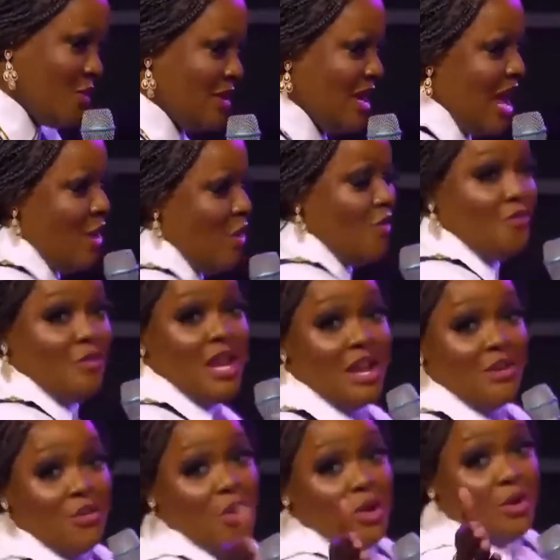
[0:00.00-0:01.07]
took that off. But
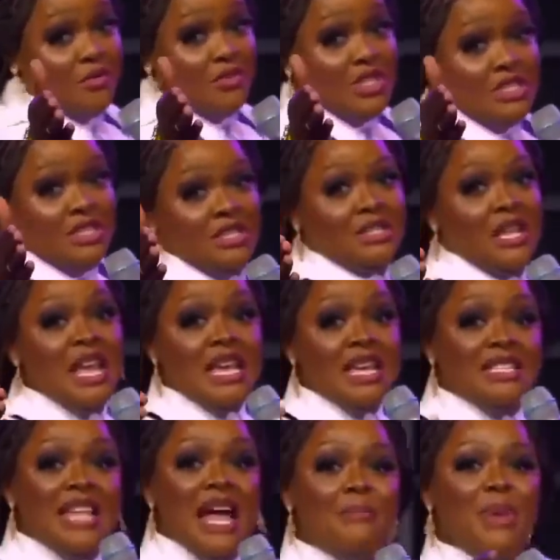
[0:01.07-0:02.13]
I know all of these things.
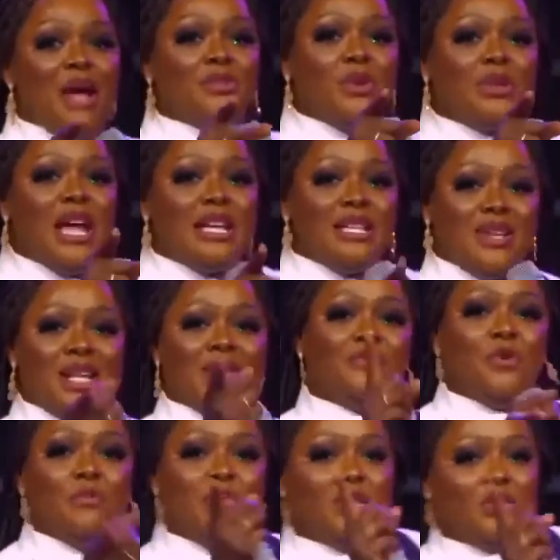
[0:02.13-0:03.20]
Is that personal
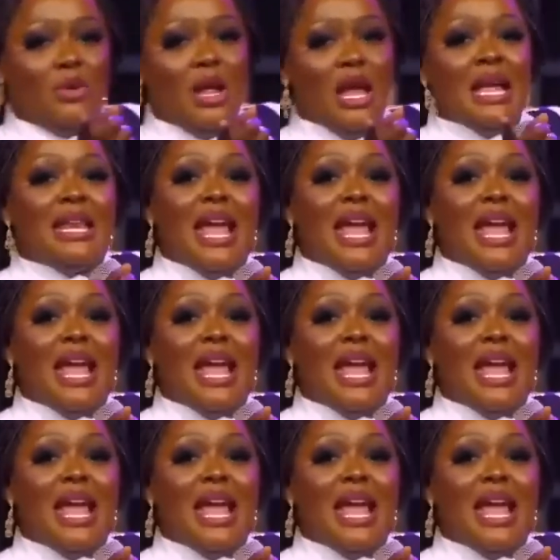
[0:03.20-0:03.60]
transformation?